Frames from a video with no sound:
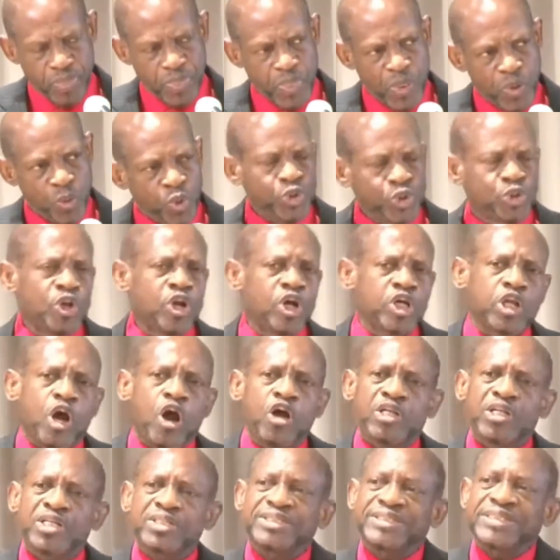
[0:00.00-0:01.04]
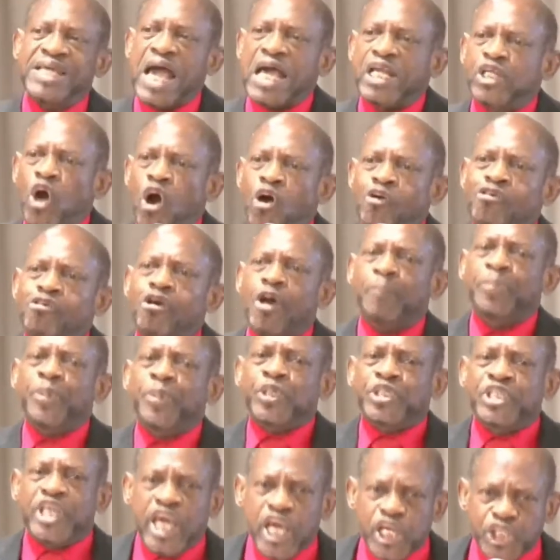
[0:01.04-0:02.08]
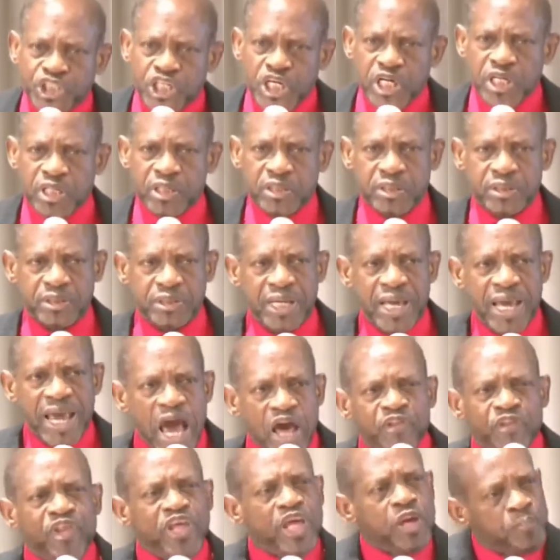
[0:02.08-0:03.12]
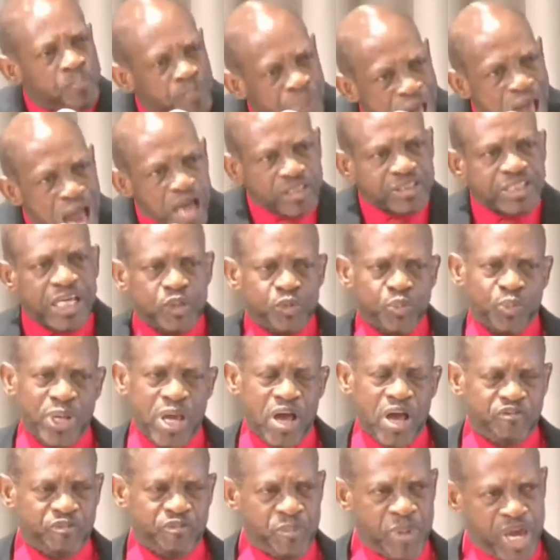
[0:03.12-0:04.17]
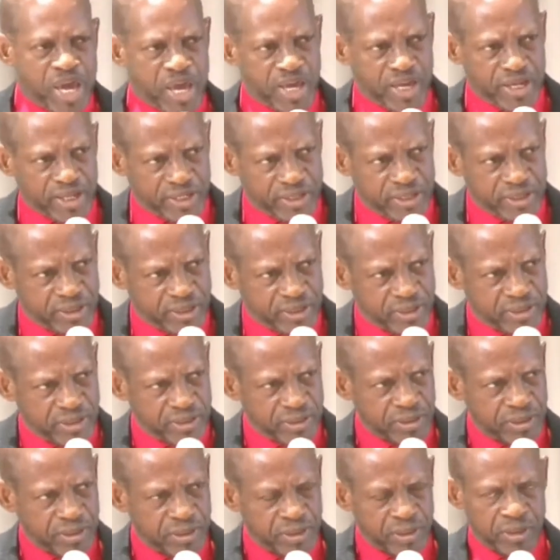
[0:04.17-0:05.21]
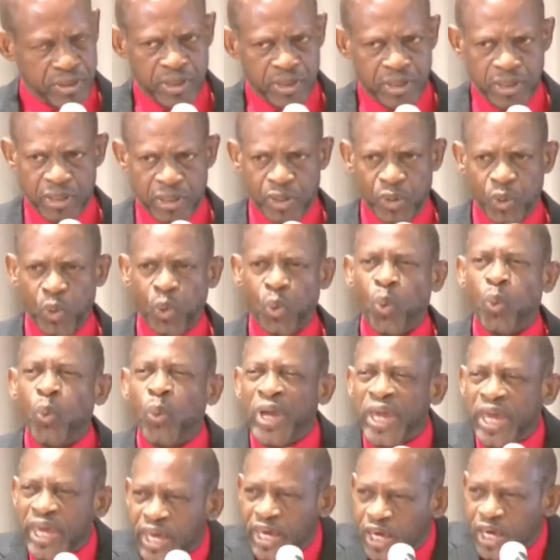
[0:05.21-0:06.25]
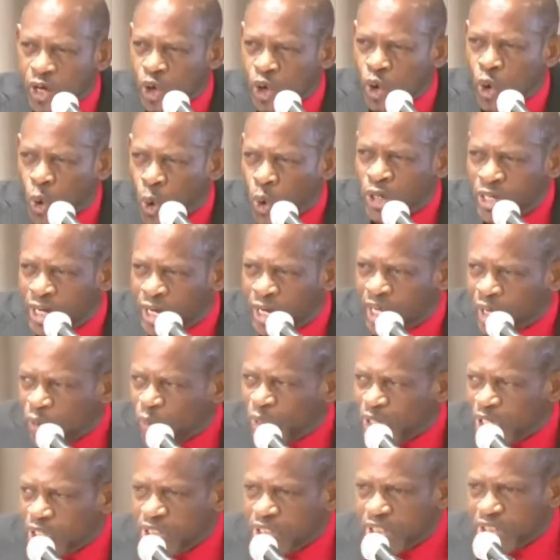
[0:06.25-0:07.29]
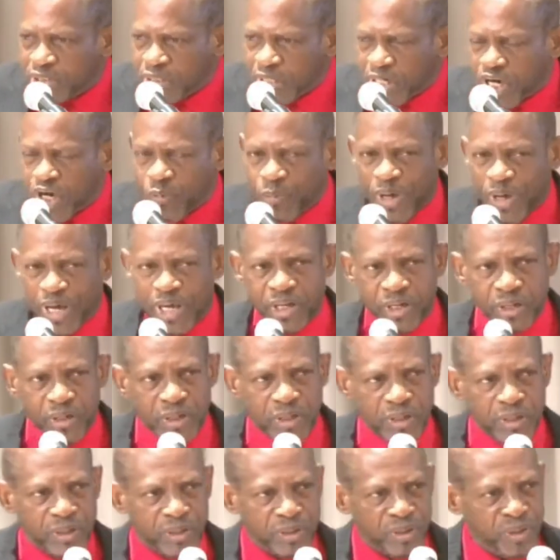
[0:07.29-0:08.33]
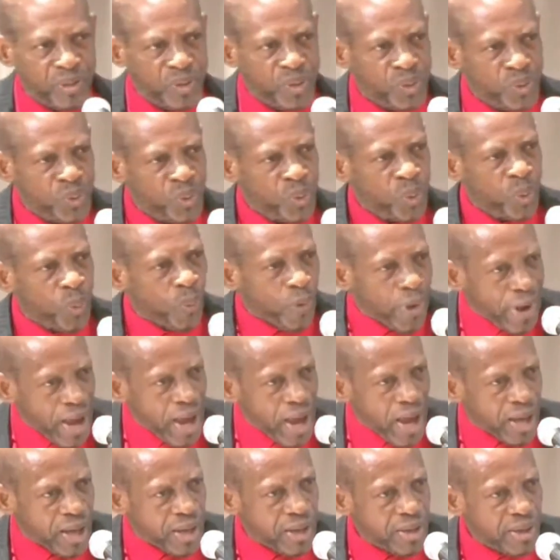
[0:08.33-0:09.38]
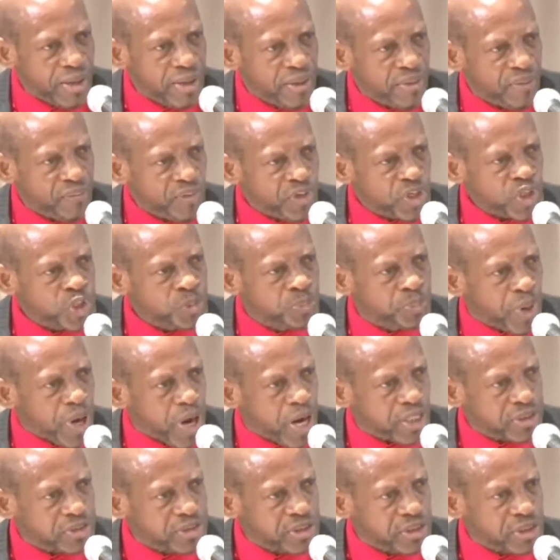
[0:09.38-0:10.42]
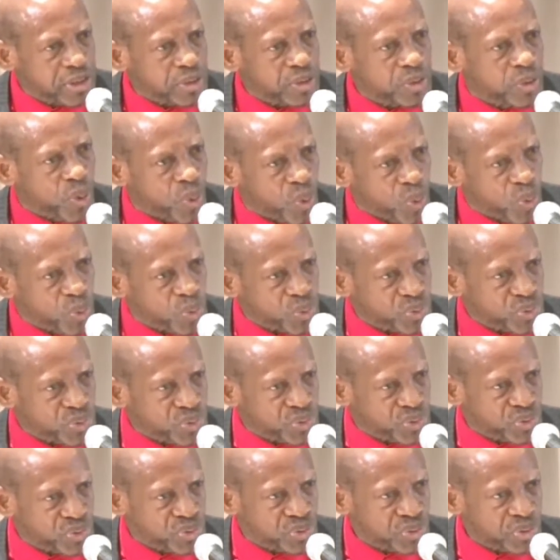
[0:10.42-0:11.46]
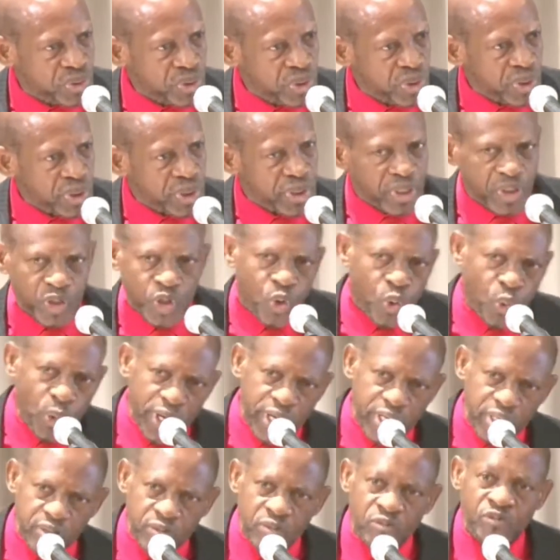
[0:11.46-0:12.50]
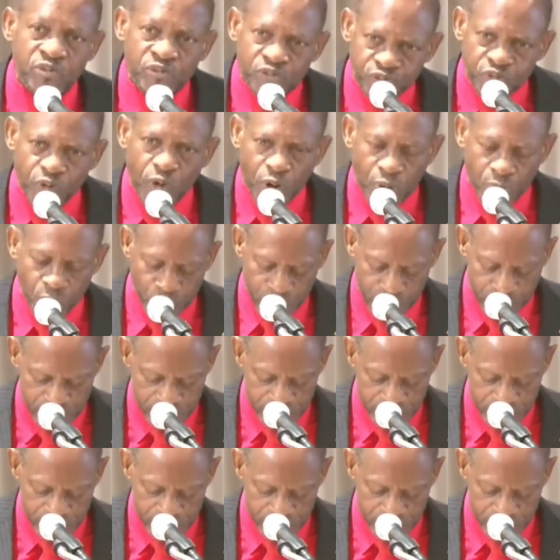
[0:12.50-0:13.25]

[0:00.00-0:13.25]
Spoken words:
who do not understand our reputation and the impact that we have made. We only will determine where this party goes in going forward.